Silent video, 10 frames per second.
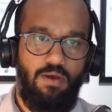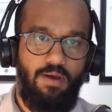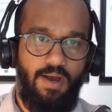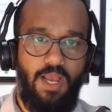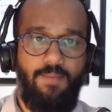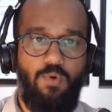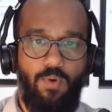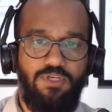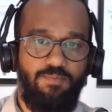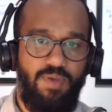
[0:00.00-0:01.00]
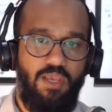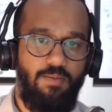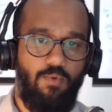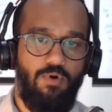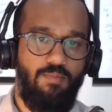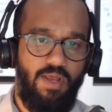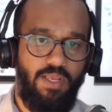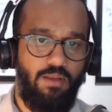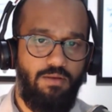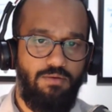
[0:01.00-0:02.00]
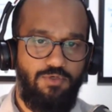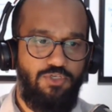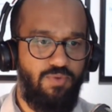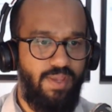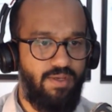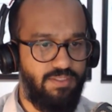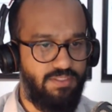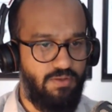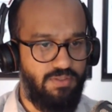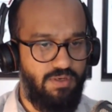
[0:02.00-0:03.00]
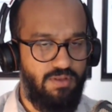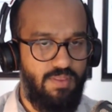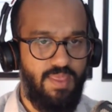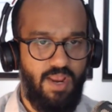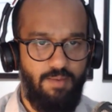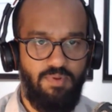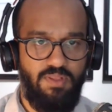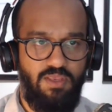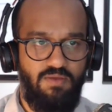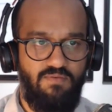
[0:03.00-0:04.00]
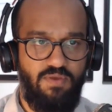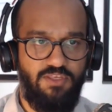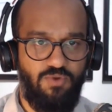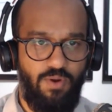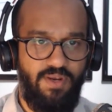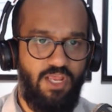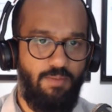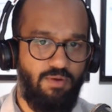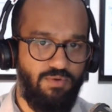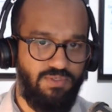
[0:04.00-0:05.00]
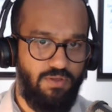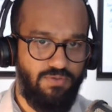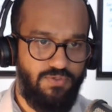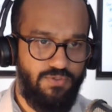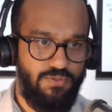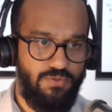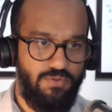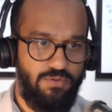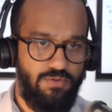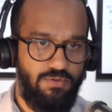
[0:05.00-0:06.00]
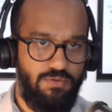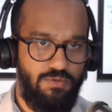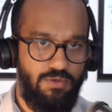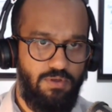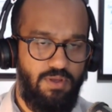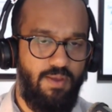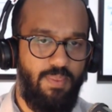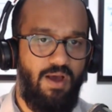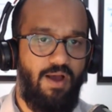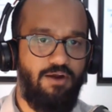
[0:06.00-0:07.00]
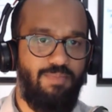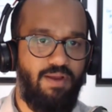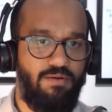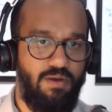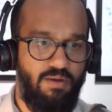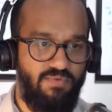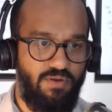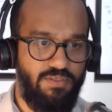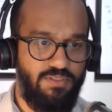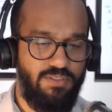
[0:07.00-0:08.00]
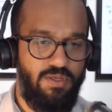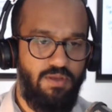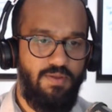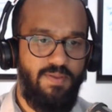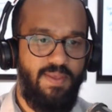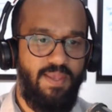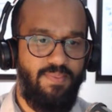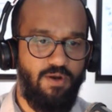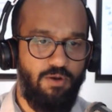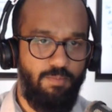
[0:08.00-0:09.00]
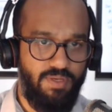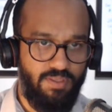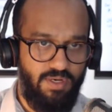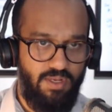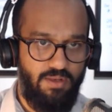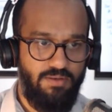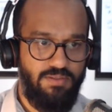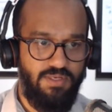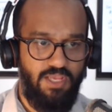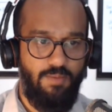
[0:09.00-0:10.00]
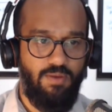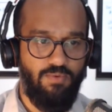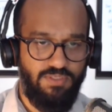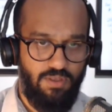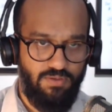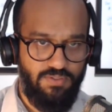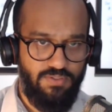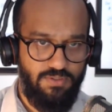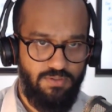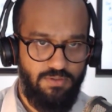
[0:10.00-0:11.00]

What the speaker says: I'm going to pay more money to a consultant that I believe is going to get me results. And the higher my confidence and their ability to get me results,